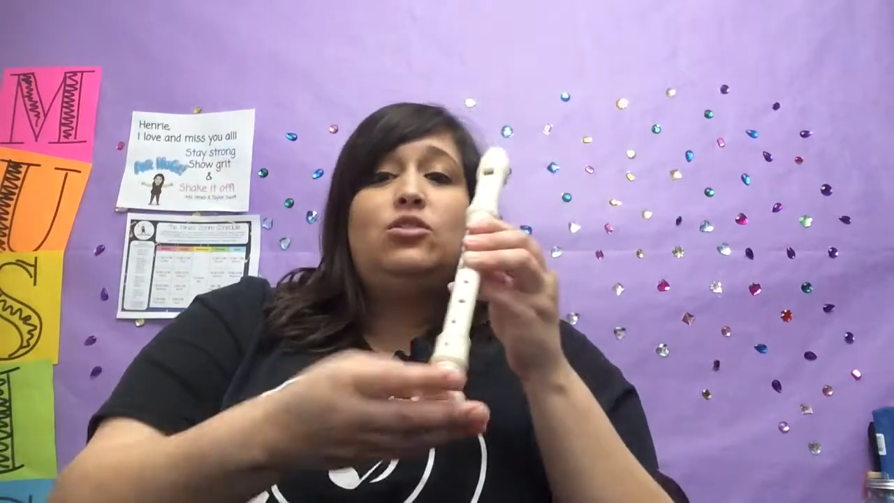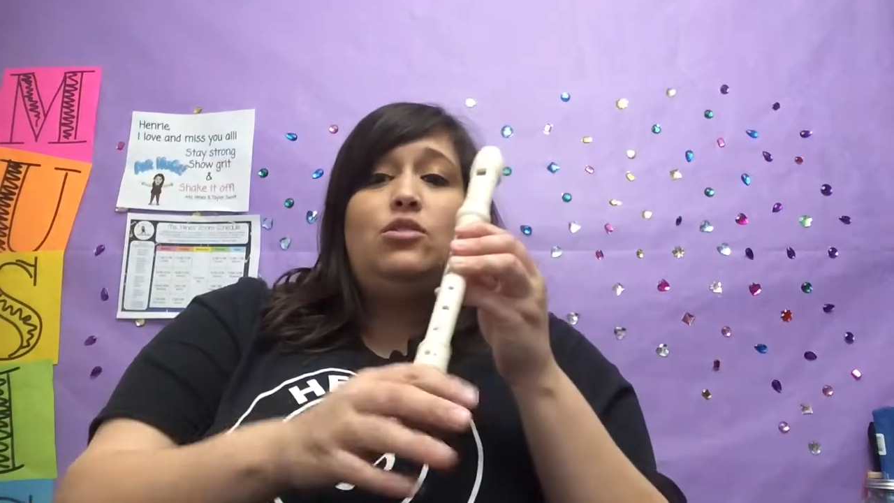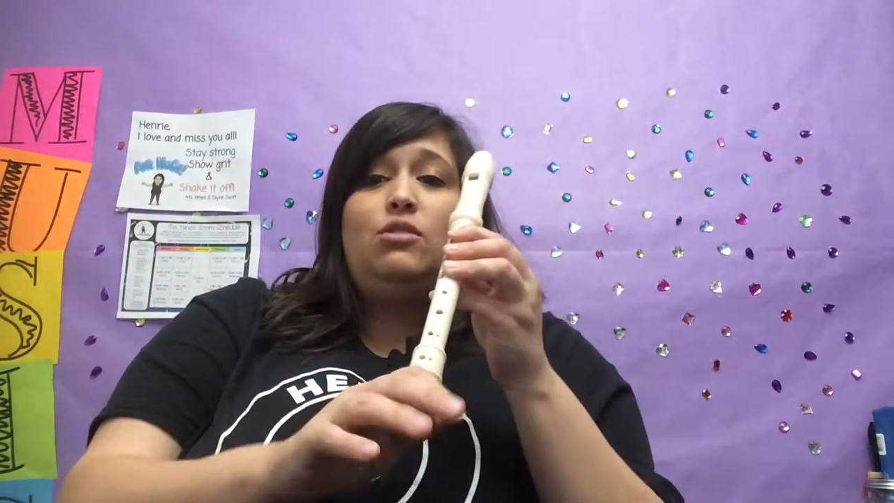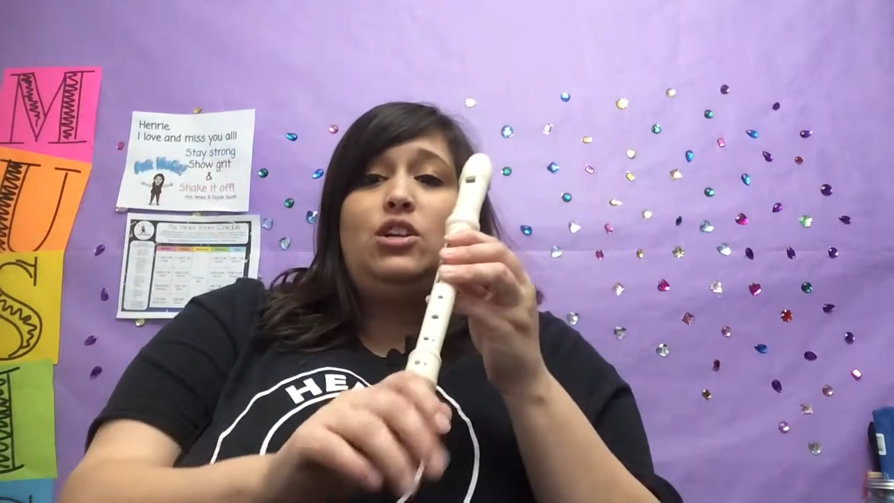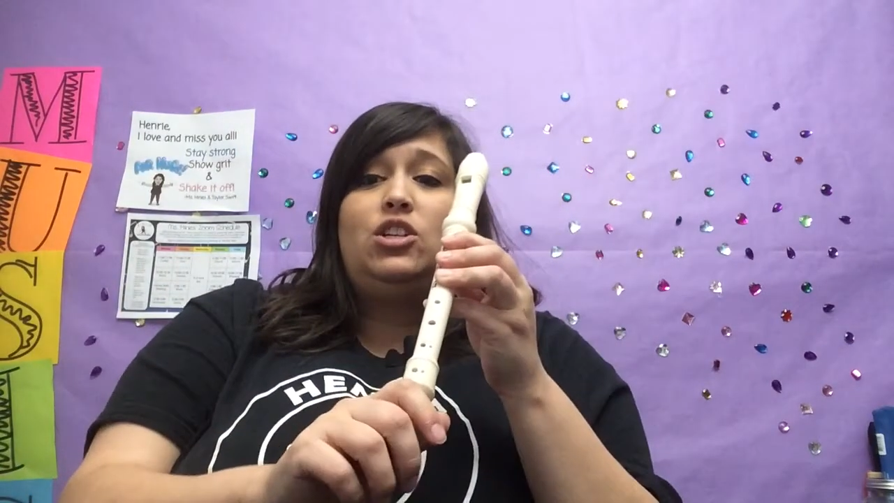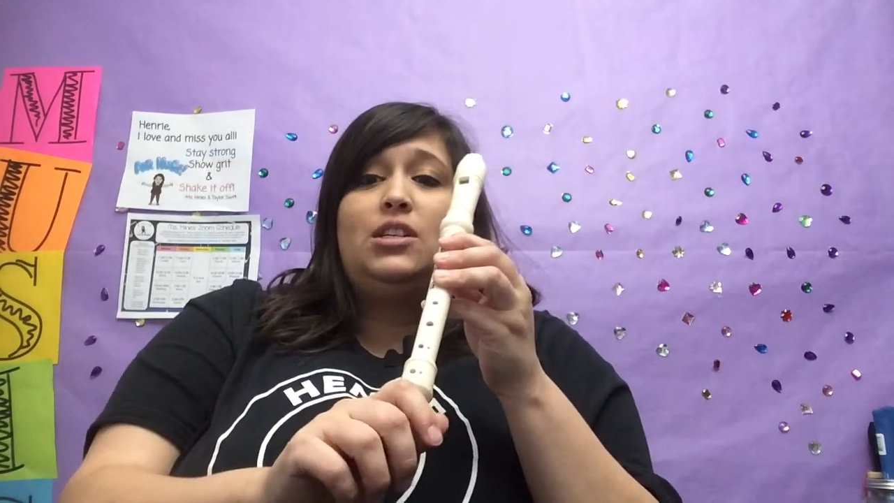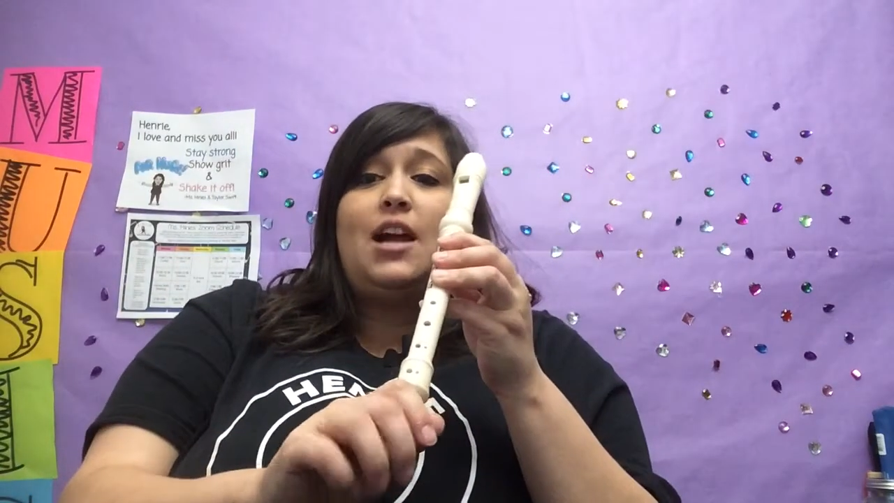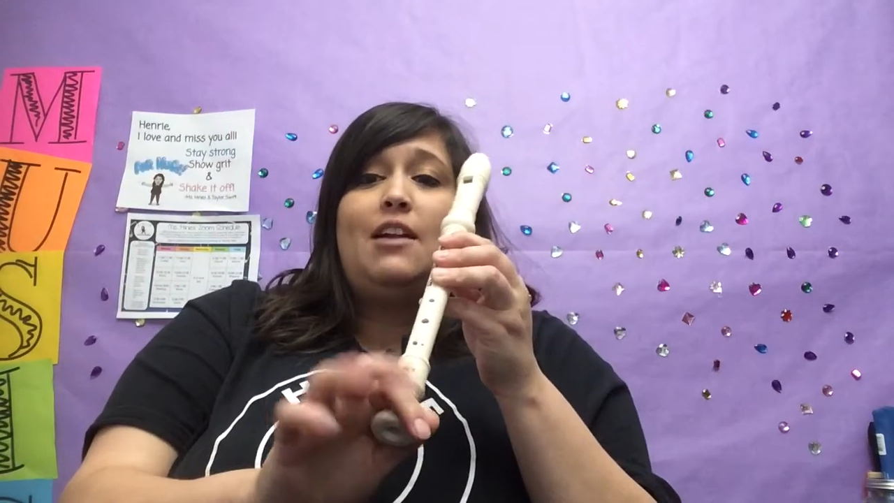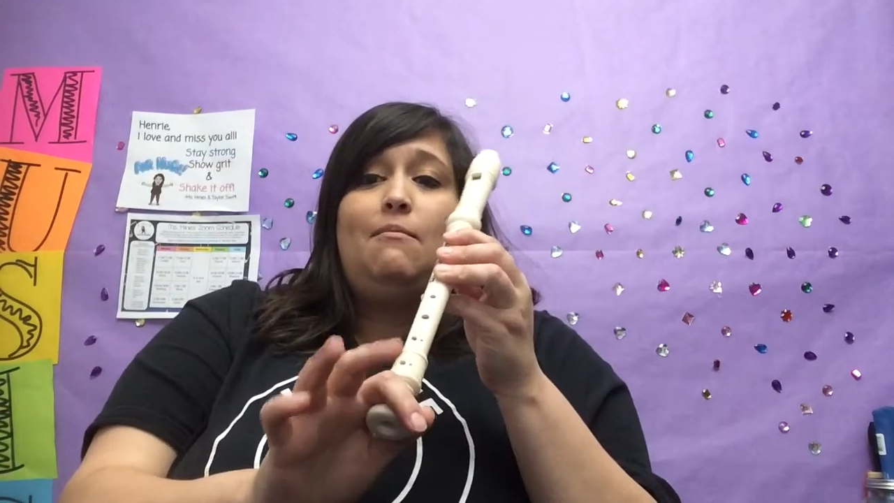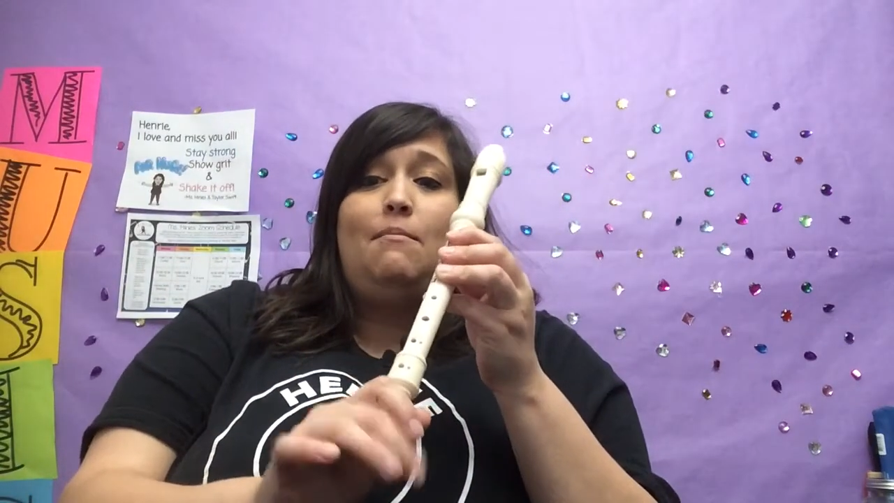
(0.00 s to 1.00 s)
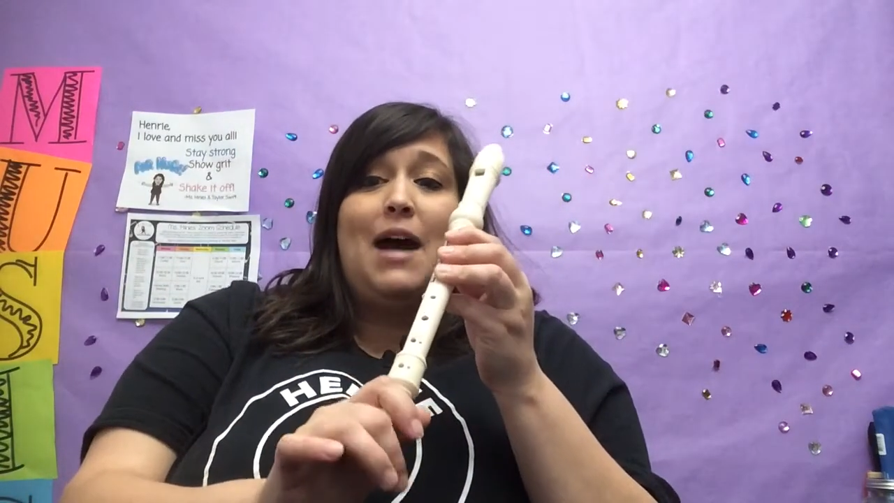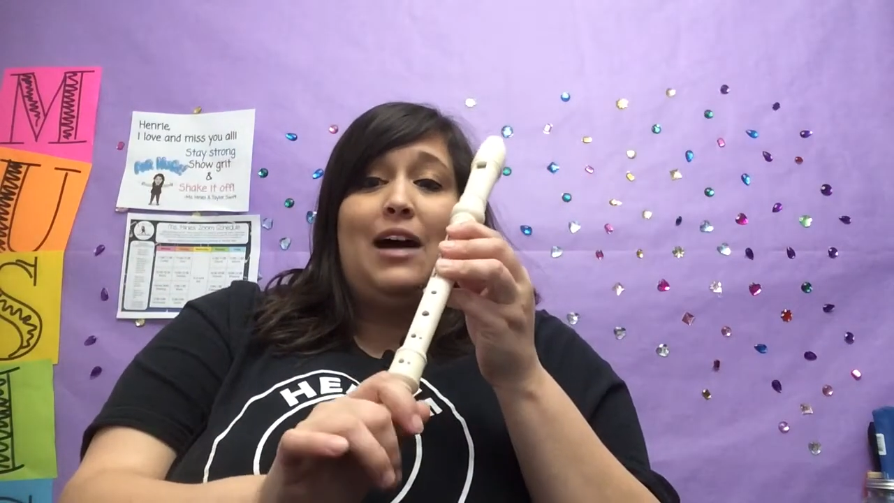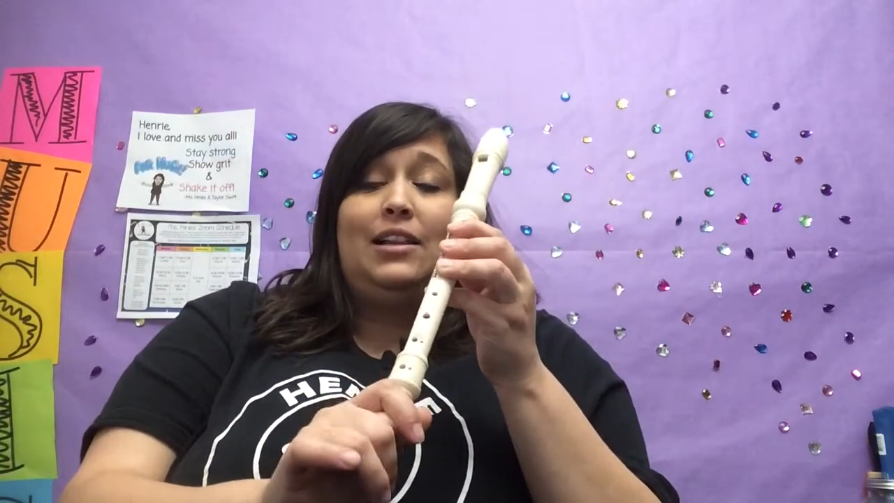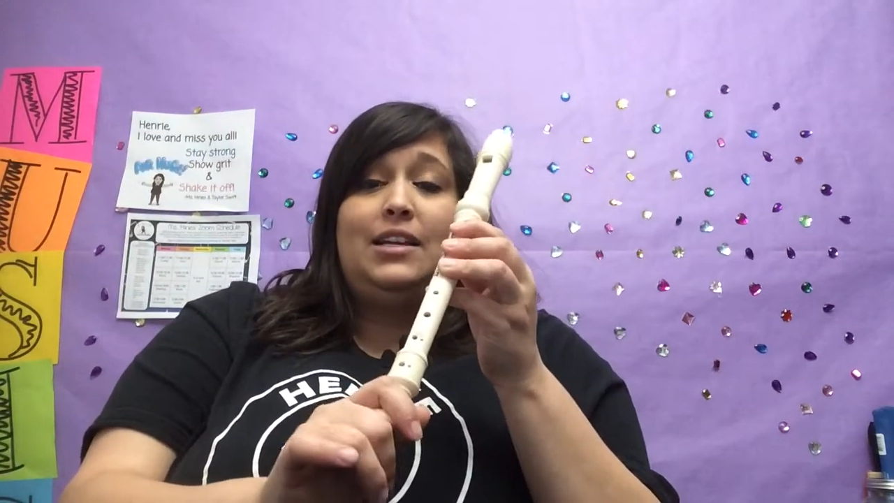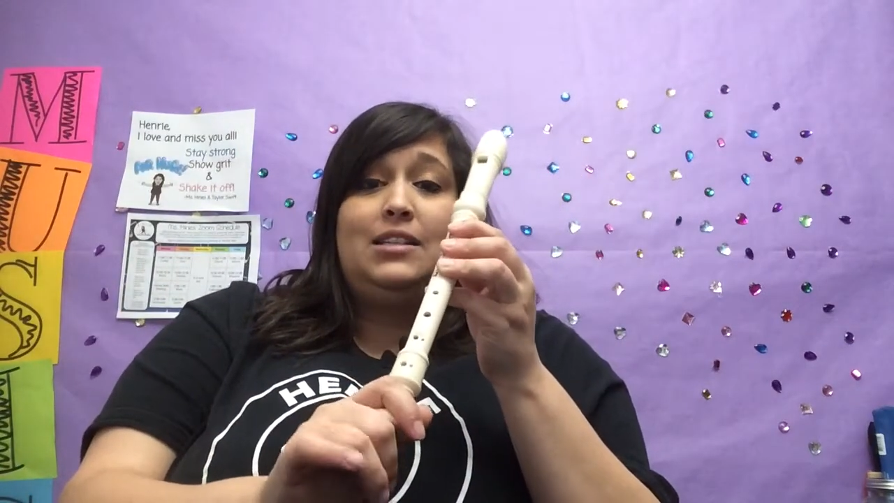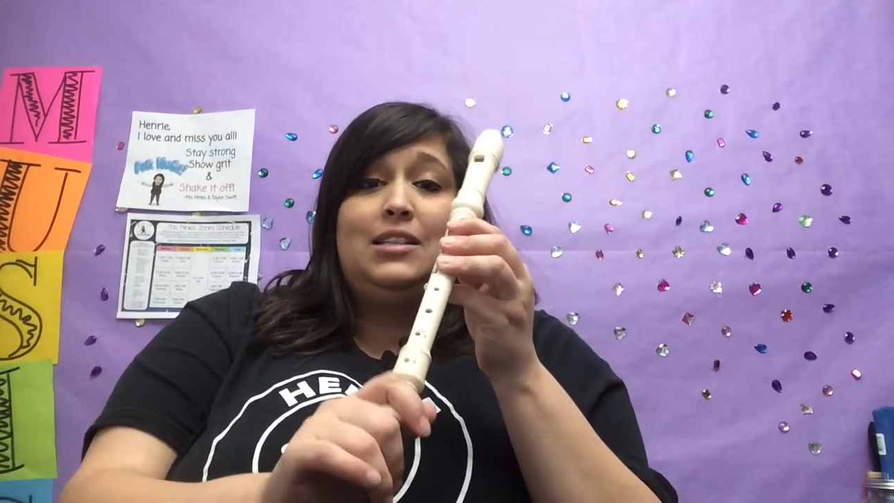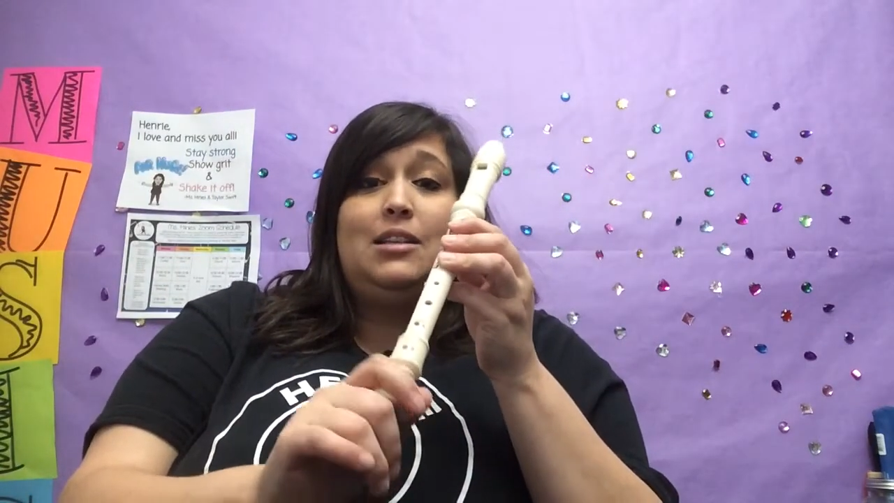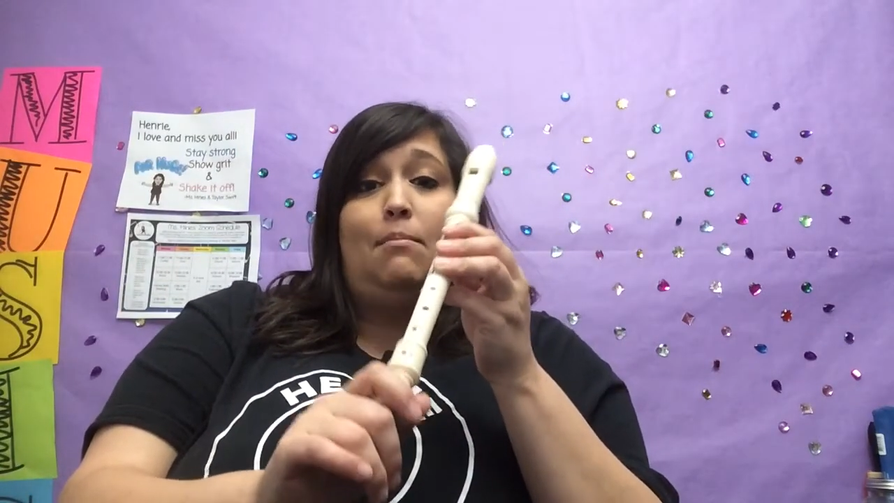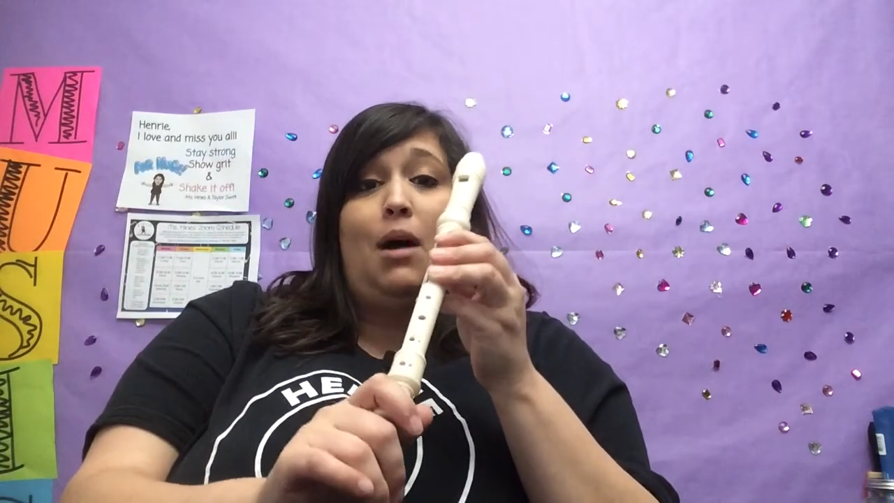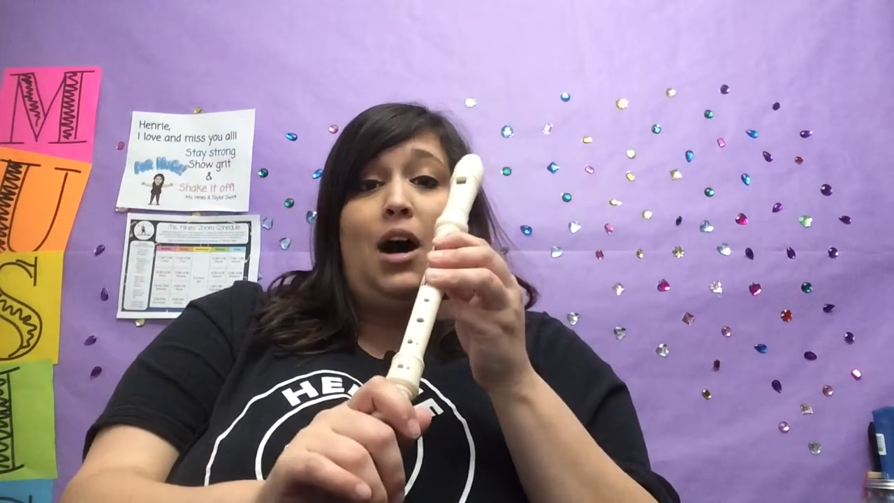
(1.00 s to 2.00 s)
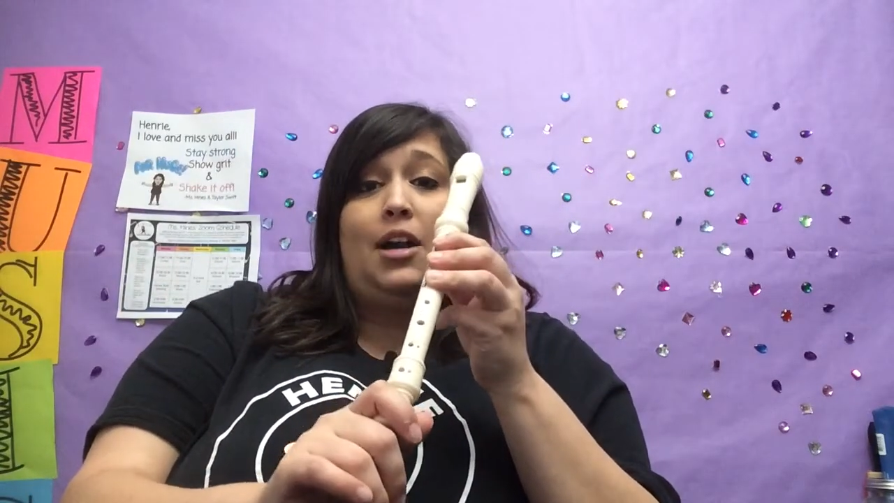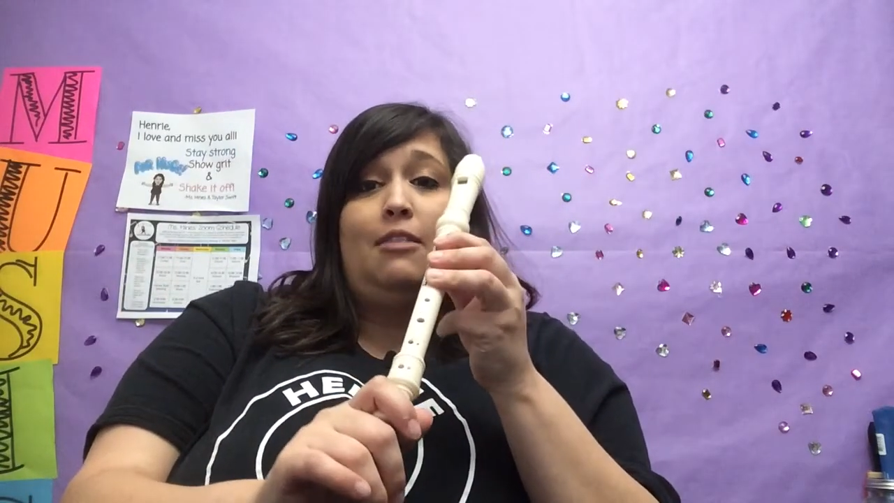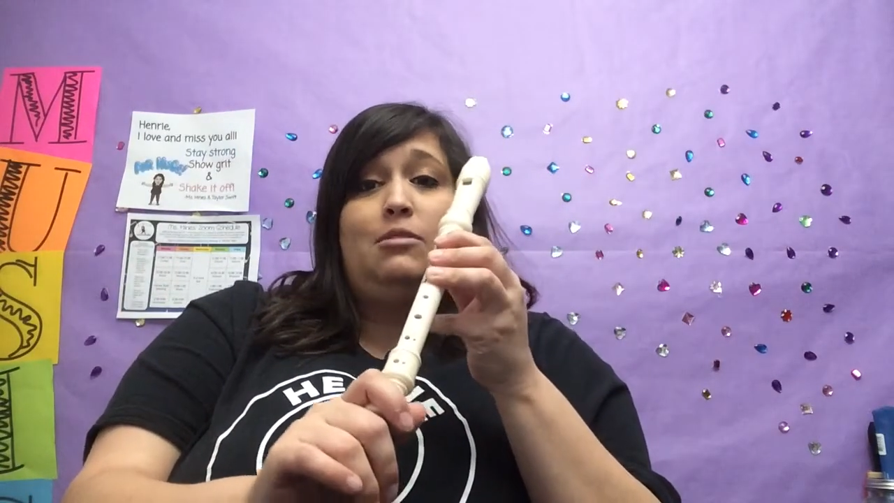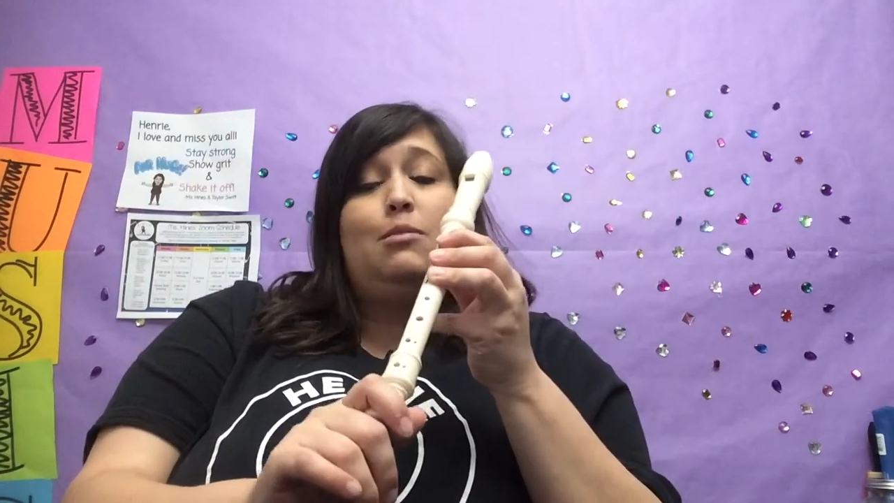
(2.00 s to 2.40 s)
so you can just kind of balance the bottom